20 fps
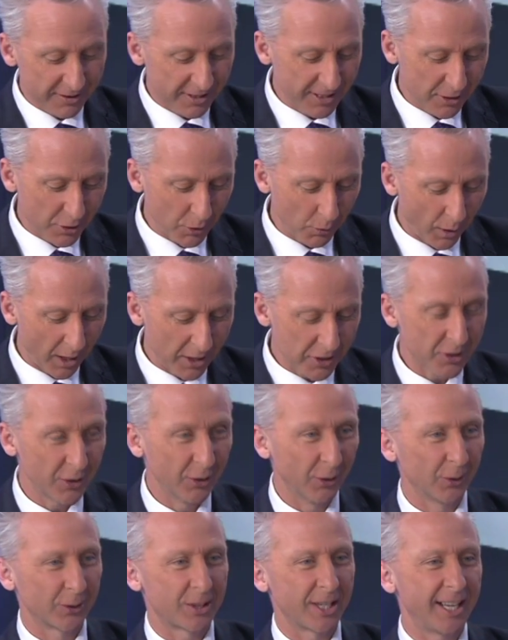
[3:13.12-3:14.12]
situation
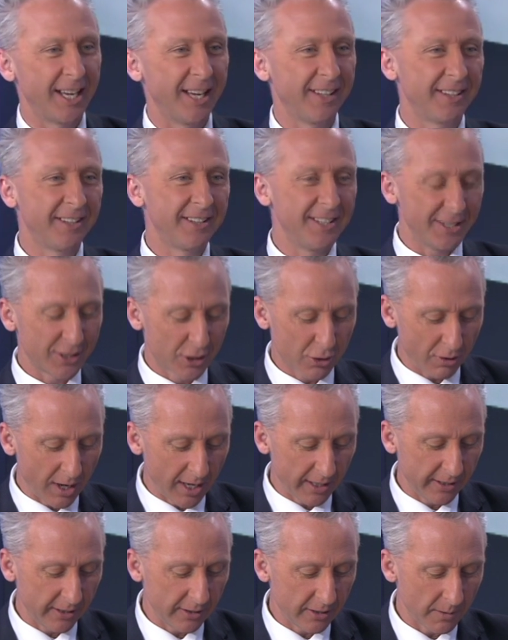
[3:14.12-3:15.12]
altogether, the
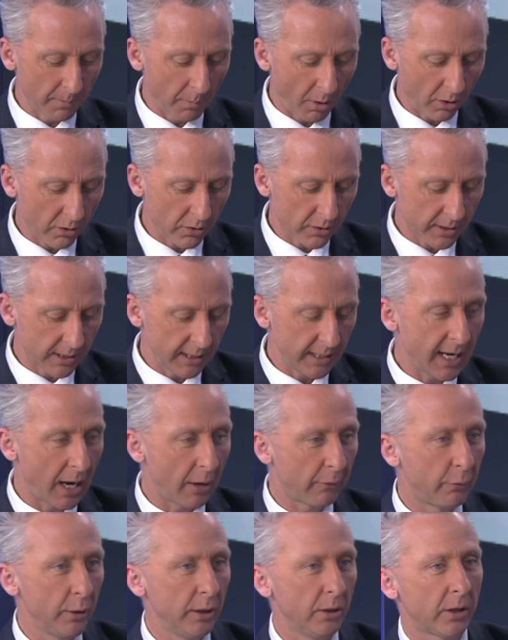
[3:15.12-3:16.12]
Australian democracy.
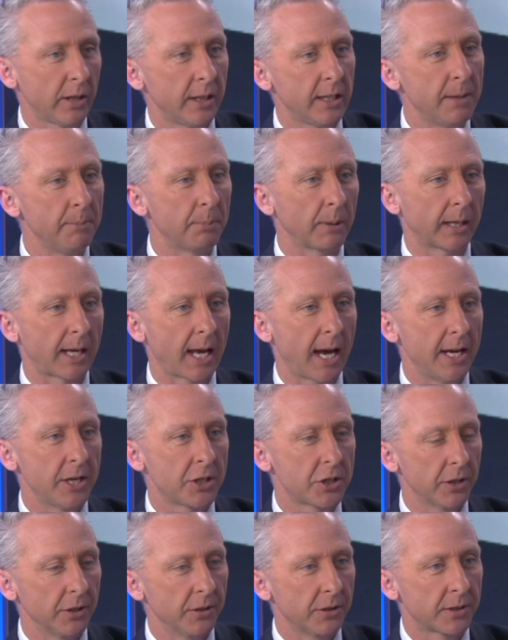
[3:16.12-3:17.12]
Now, if we look at the
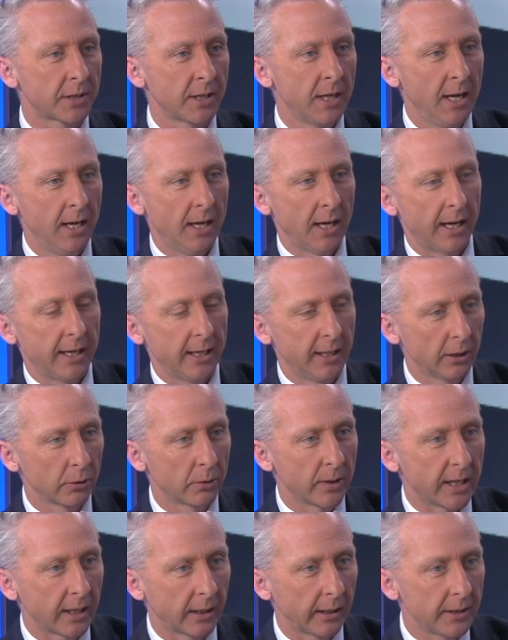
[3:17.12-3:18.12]
implications,
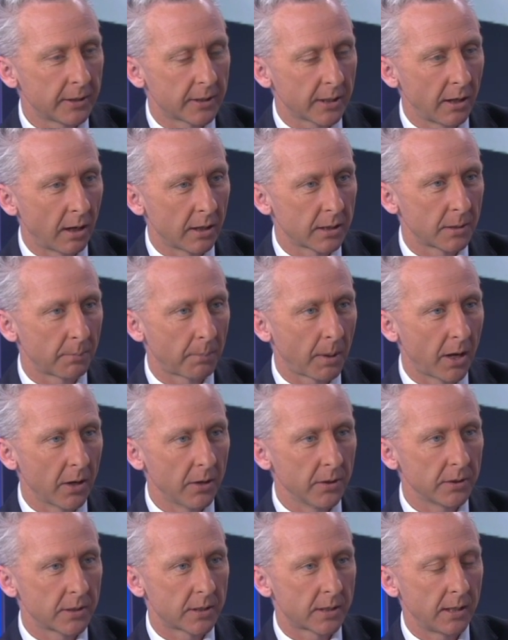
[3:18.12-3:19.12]
Hillary Clinton, I
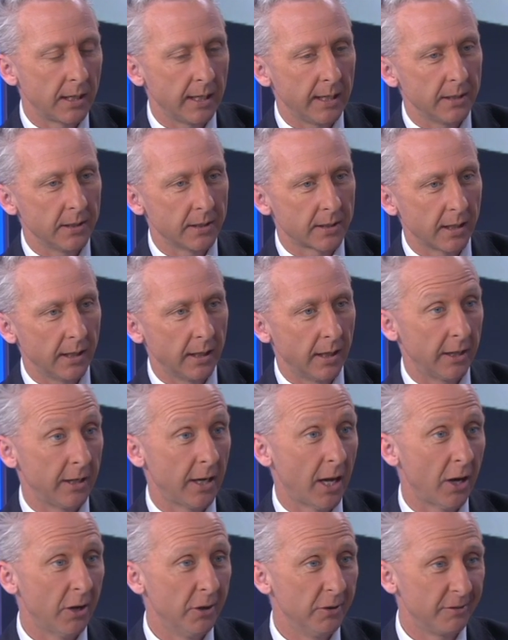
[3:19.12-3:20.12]
suppose, is a
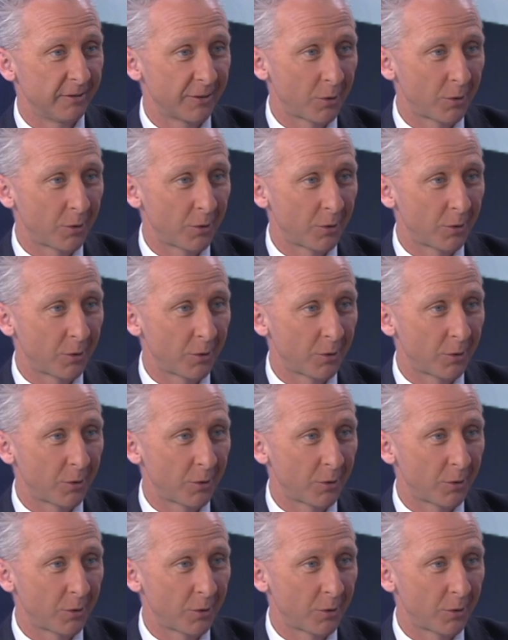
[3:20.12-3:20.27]
known